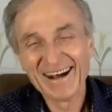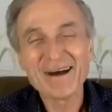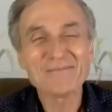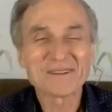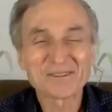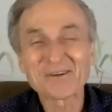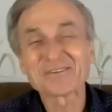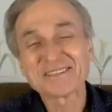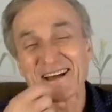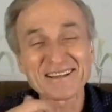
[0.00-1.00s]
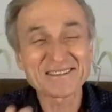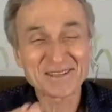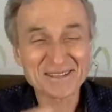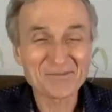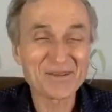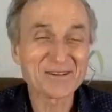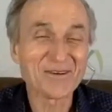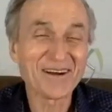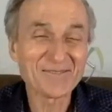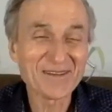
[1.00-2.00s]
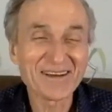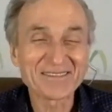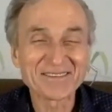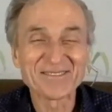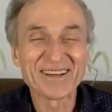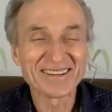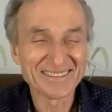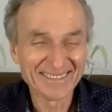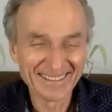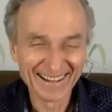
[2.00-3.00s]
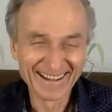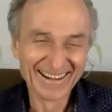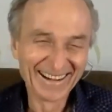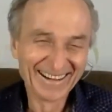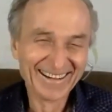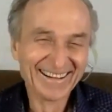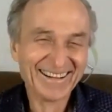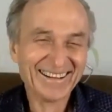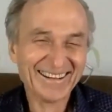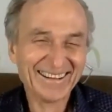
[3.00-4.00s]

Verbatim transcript: but McDougall's on. Let's get the B12. Maybe I'll do better.